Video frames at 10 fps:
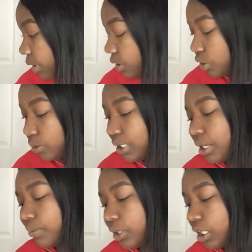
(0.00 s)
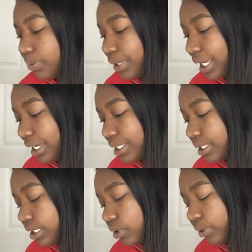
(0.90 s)
gonna do it. I'm gonna apply it
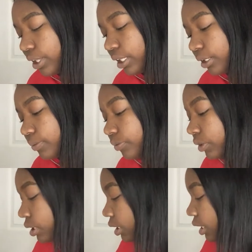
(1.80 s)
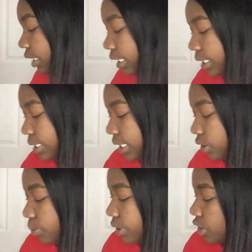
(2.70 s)
still with a
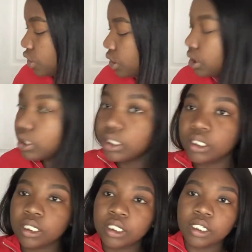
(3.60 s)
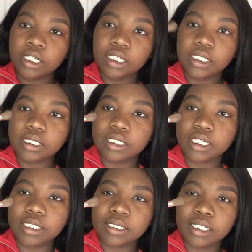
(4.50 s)
concealer brush. This is a
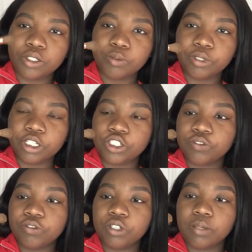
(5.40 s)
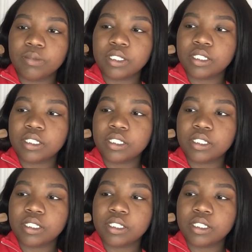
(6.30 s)
concealer brush from